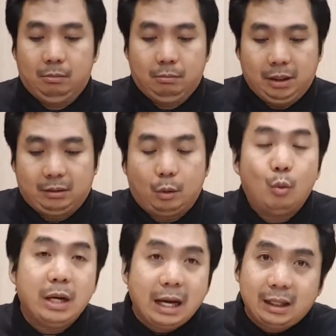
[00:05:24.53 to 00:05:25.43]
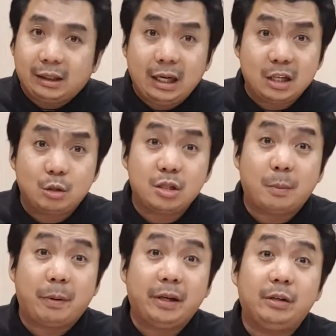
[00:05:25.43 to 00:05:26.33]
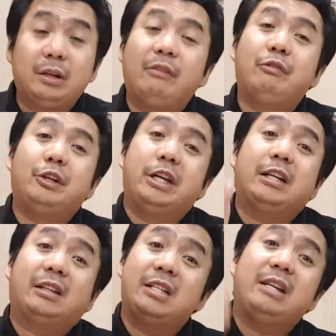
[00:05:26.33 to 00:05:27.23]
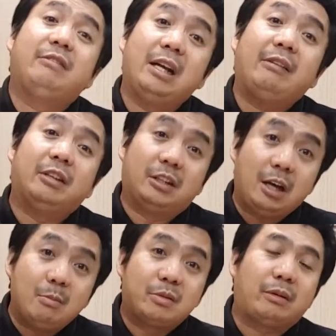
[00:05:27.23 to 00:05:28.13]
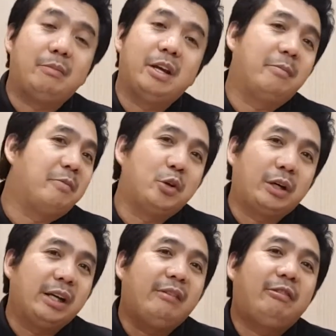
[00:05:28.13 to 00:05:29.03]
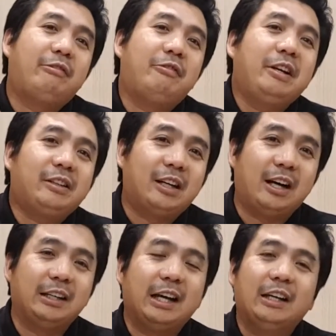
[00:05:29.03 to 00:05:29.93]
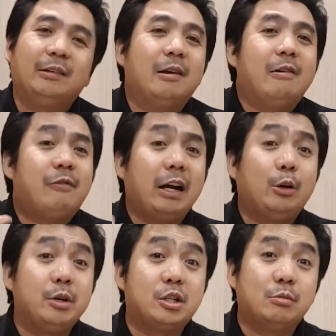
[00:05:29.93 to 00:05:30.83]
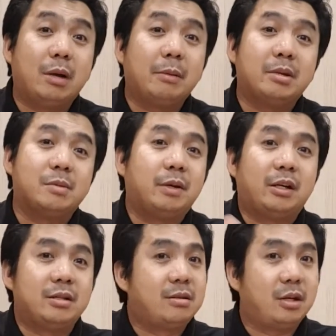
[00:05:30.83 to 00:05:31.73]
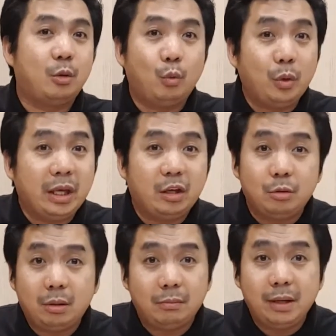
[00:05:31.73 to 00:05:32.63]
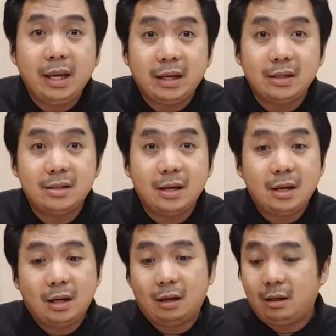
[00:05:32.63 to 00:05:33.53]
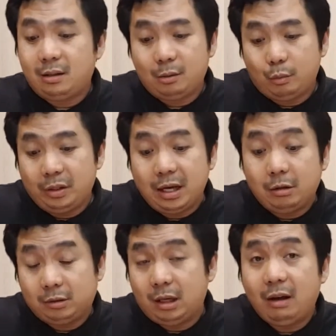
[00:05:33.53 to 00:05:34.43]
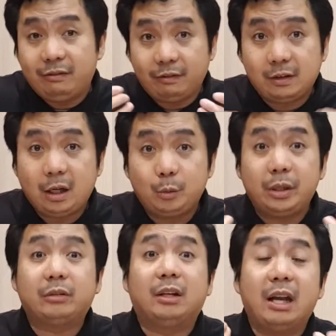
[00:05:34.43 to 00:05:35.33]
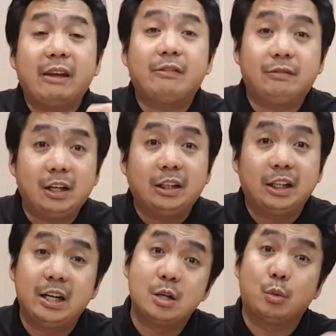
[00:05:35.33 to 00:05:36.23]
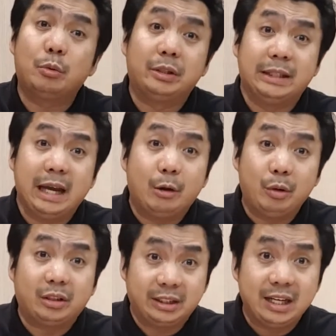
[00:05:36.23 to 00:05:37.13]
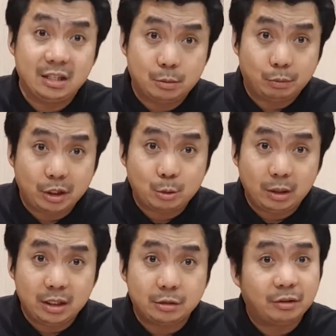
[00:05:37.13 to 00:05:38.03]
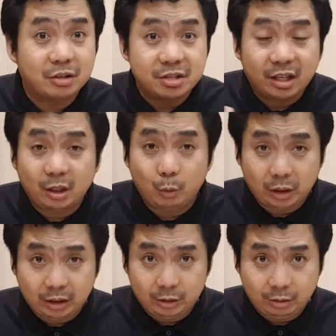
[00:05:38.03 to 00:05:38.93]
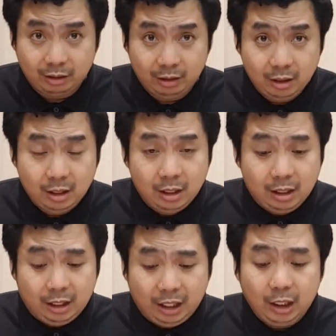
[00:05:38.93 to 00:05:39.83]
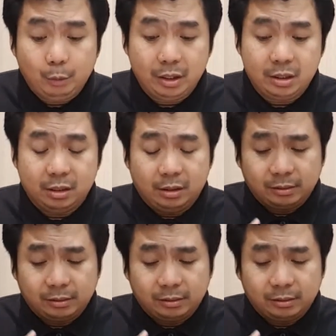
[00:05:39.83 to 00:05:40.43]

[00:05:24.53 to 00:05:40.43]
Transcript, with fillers: But kung wala kang relasyon sa Panginoon, if you did not receive the love that comes from Him, you can never fear God and follow His commandments, because we human beings are without the love of God, without the life of God in us, we were we are dead spiritually, so there's nothing we can do. Anyways,